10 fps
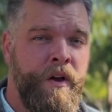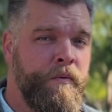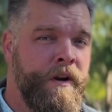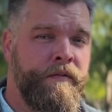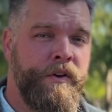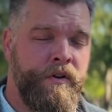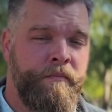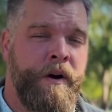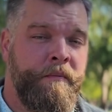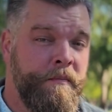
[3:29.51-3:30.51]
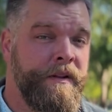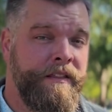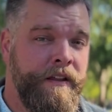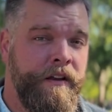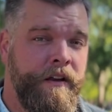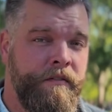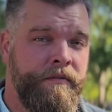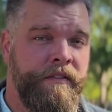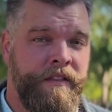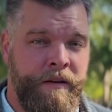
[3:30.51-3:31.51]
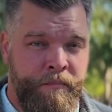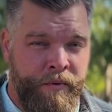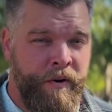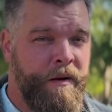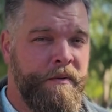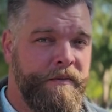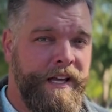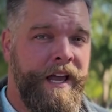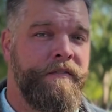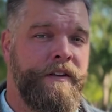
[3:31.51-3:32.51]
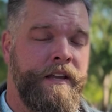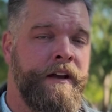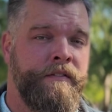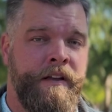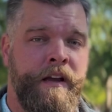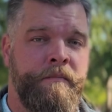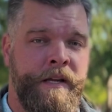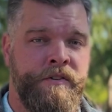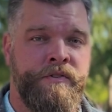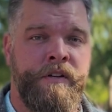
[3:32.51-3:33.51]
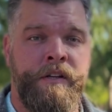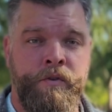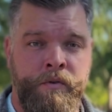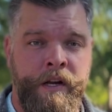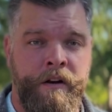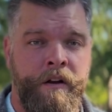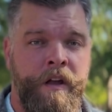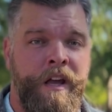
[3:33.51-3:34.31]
whatever you could probably think of, they probably have it downtown Main Street, Greer.